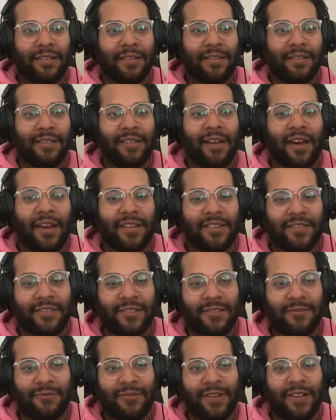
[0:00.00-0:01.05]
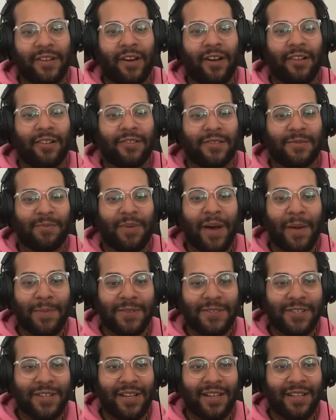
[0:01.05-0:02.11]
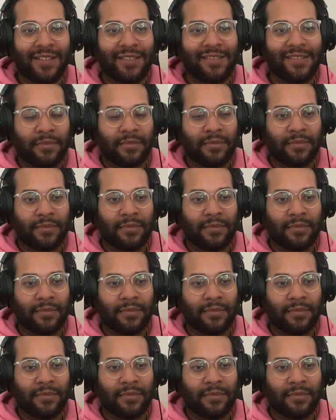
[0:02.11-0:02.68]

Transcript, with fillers: Nice, three dollars. Papa John's. Halloween.